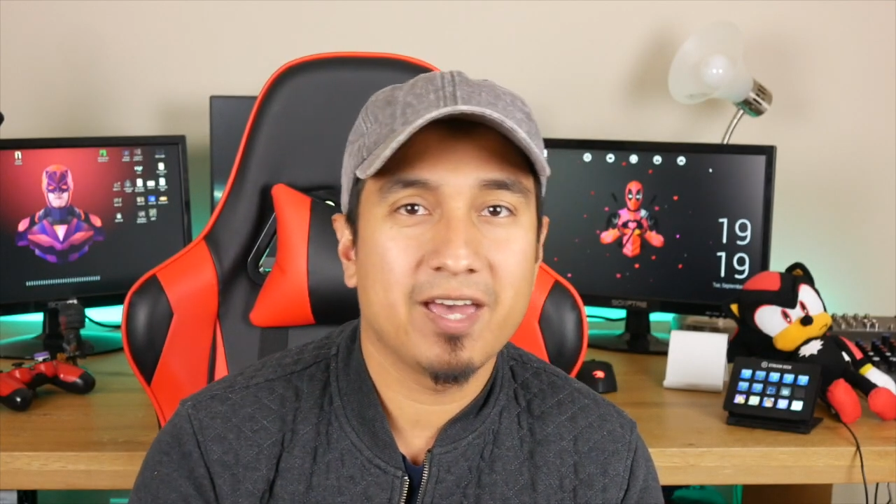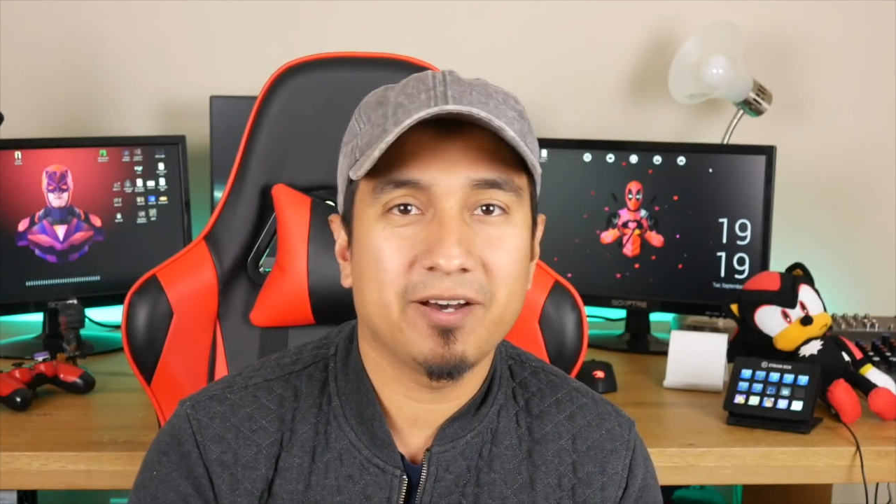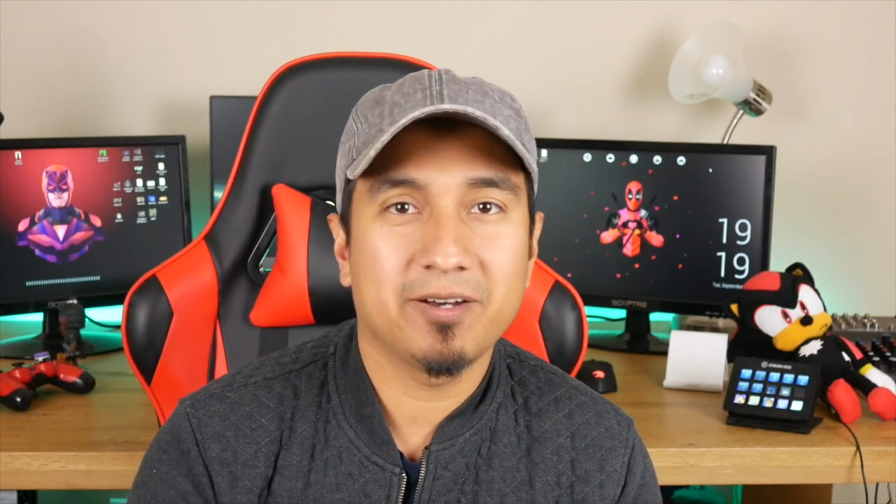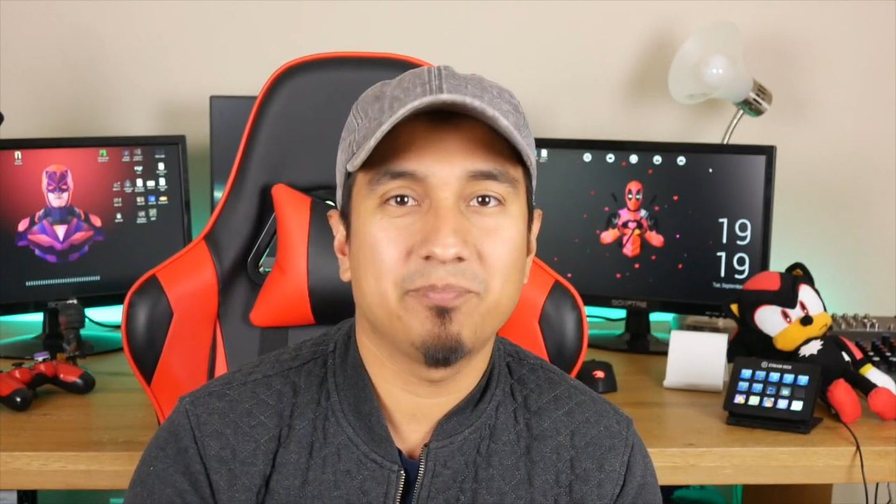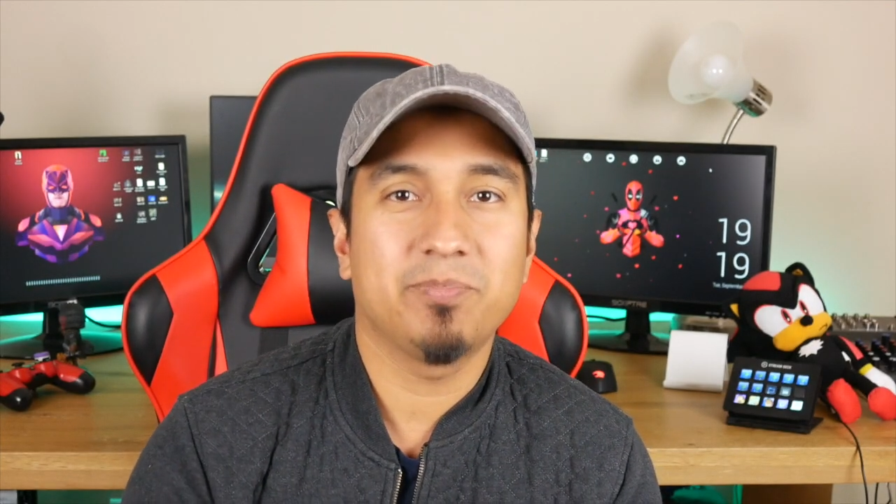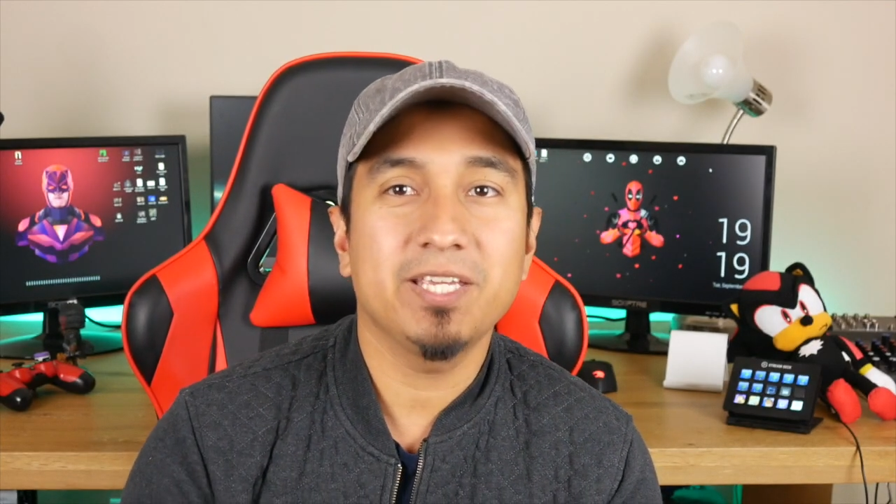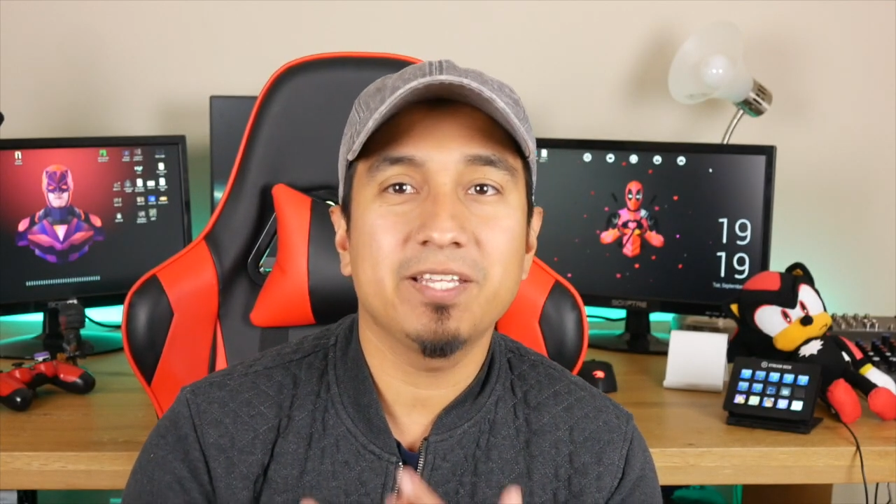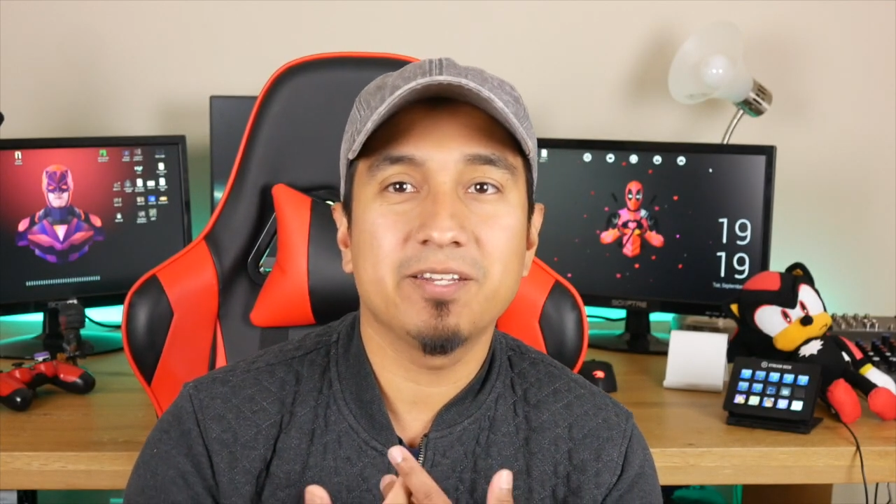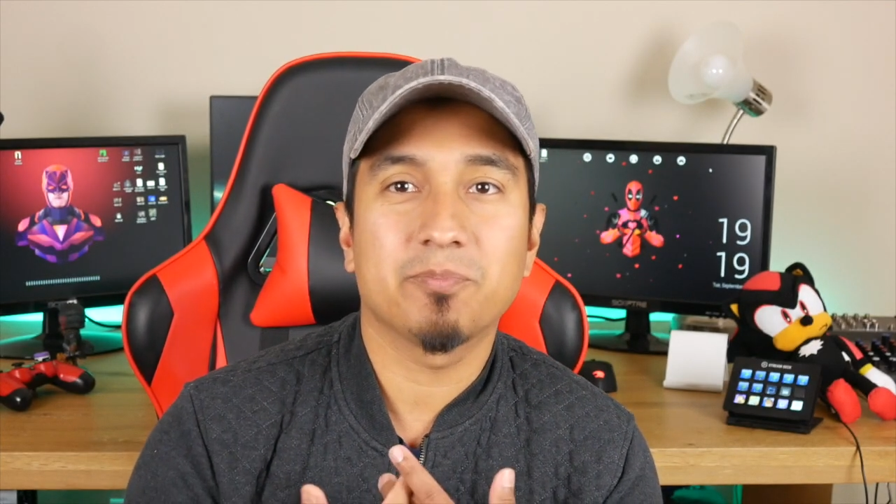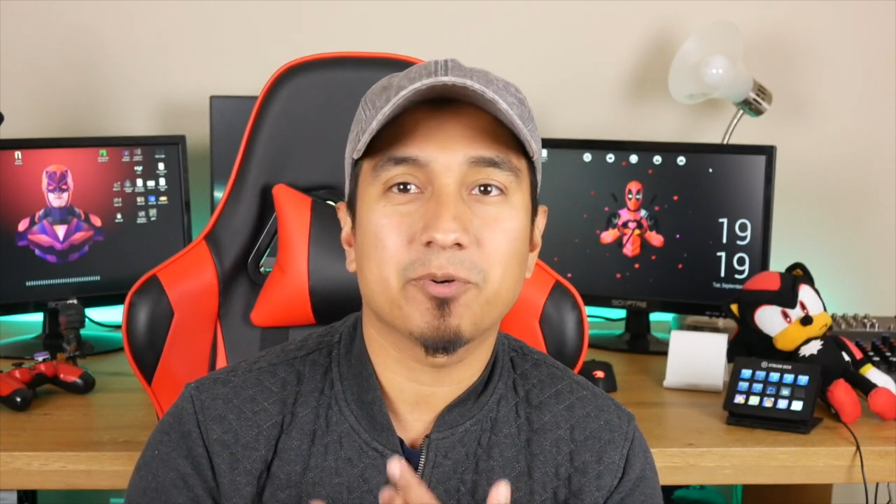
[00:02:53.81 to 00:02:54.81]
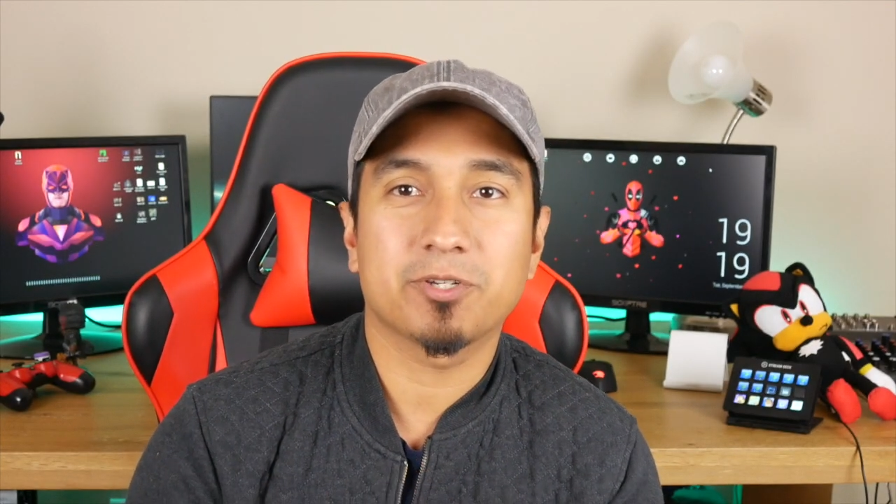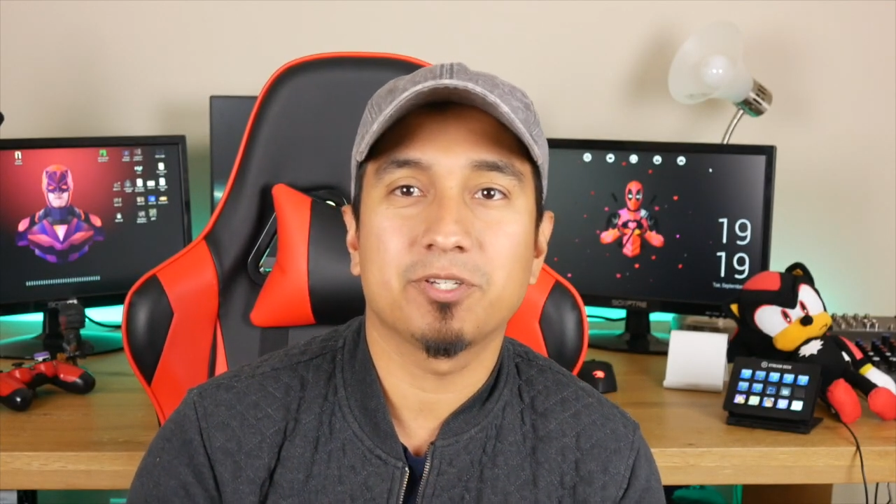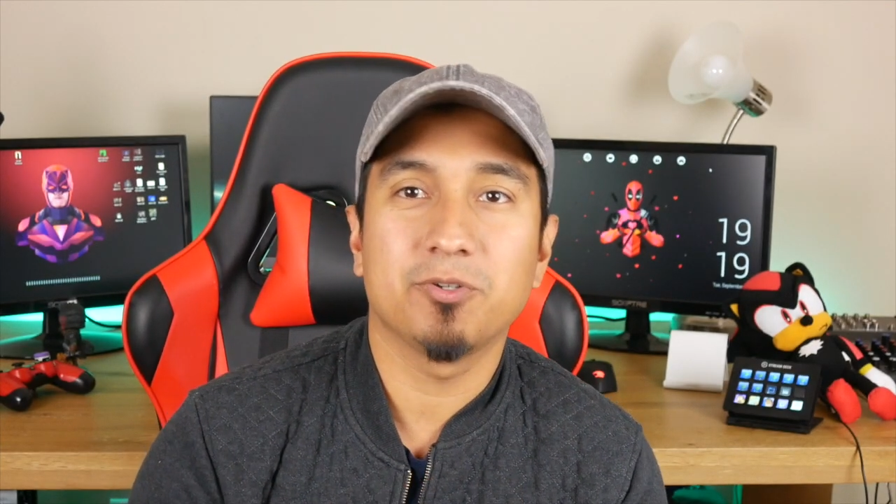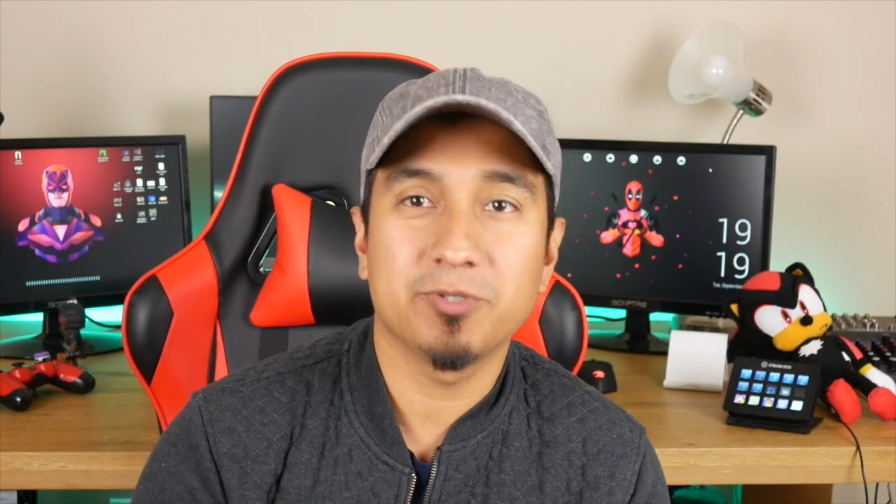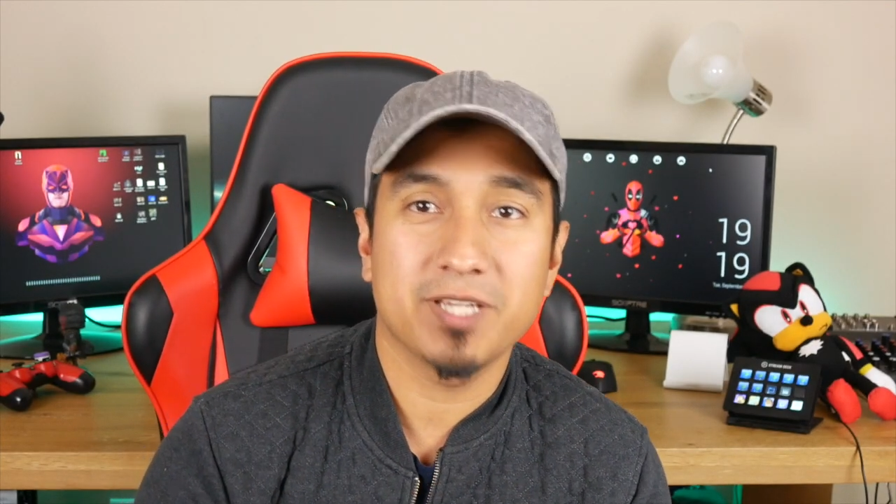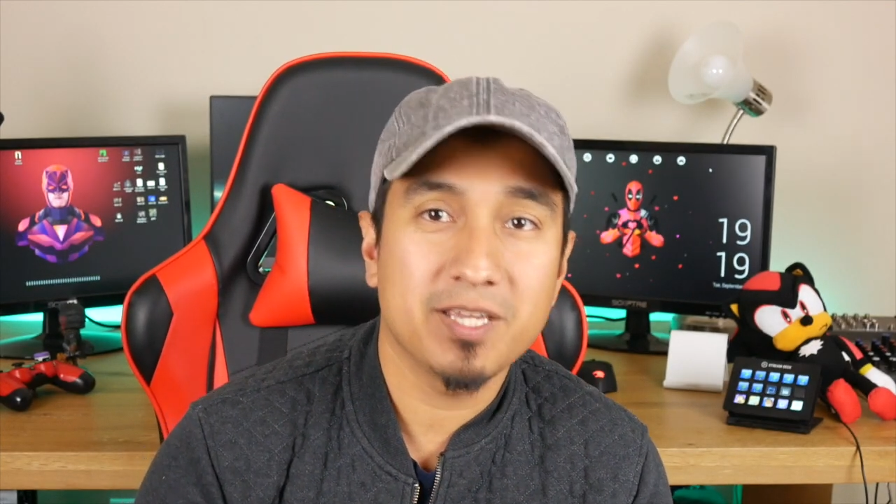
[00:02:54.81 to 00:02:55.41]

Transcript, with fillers: Uh, being a person who's